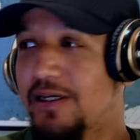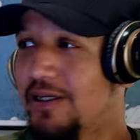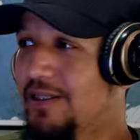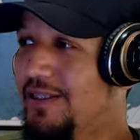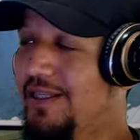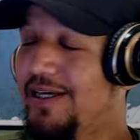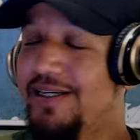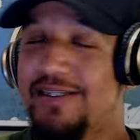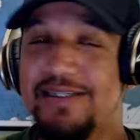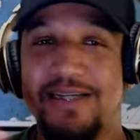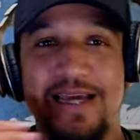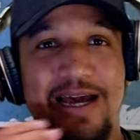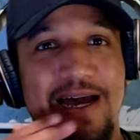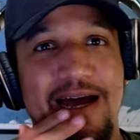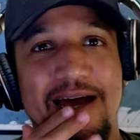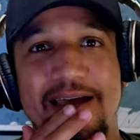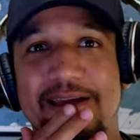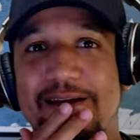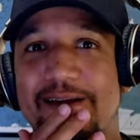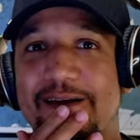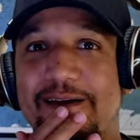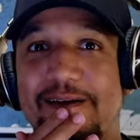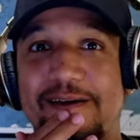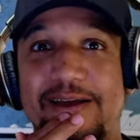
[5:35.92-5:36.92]
this
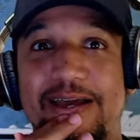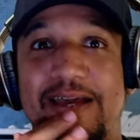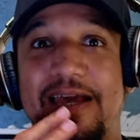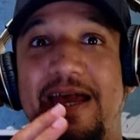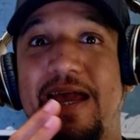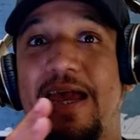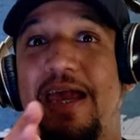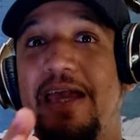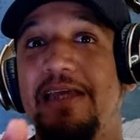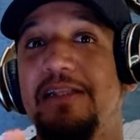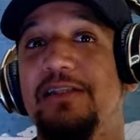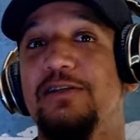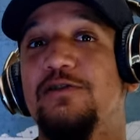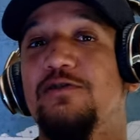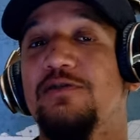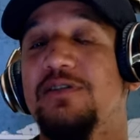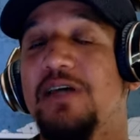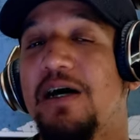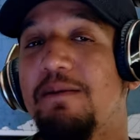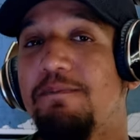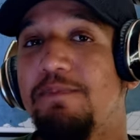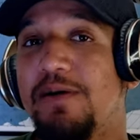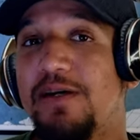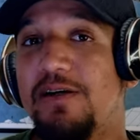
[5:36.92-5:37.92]
guy, and to
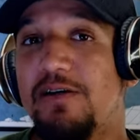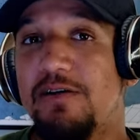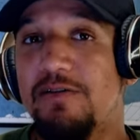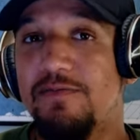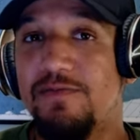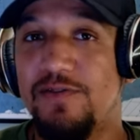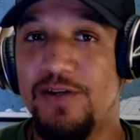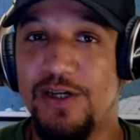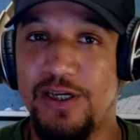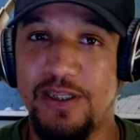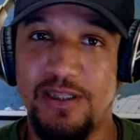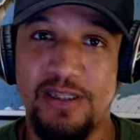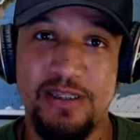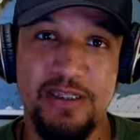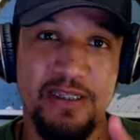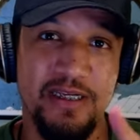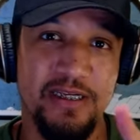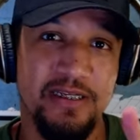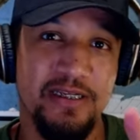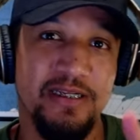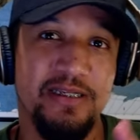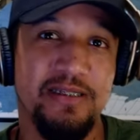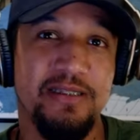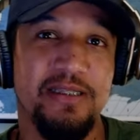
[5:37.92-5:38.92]
top it off, he
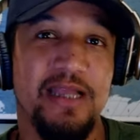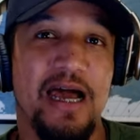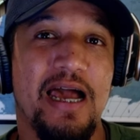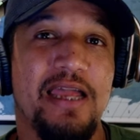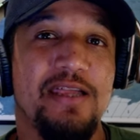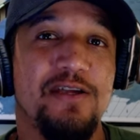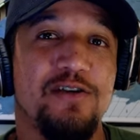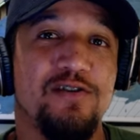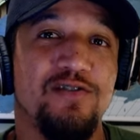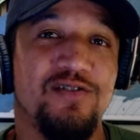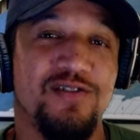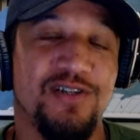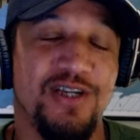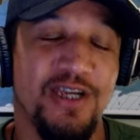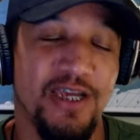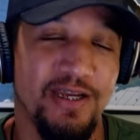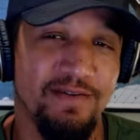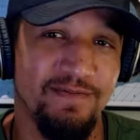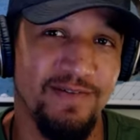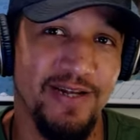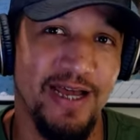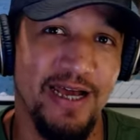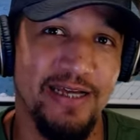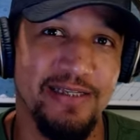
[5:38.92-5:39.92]
did not just
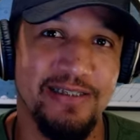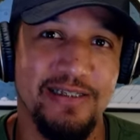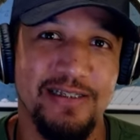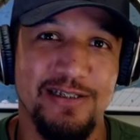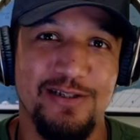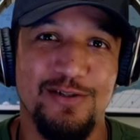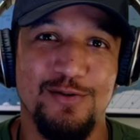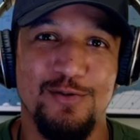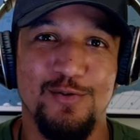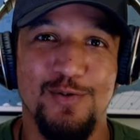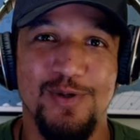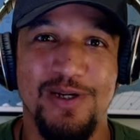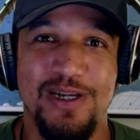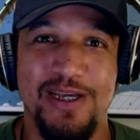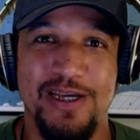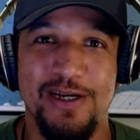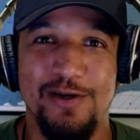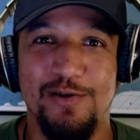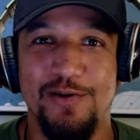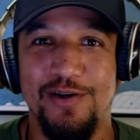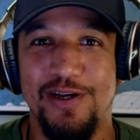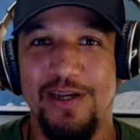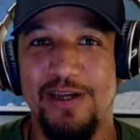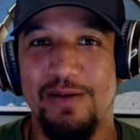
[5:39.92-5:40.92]
give license to
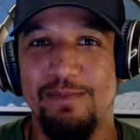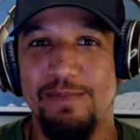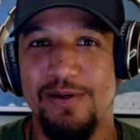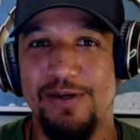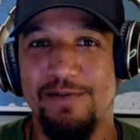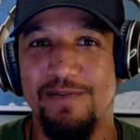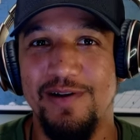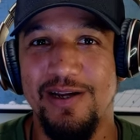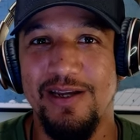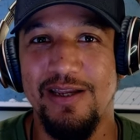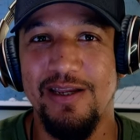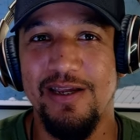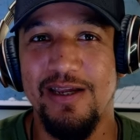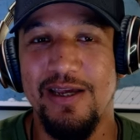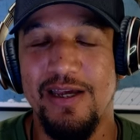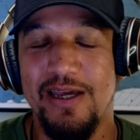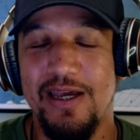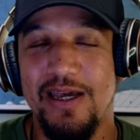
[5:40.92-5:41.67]
illegal immigrant,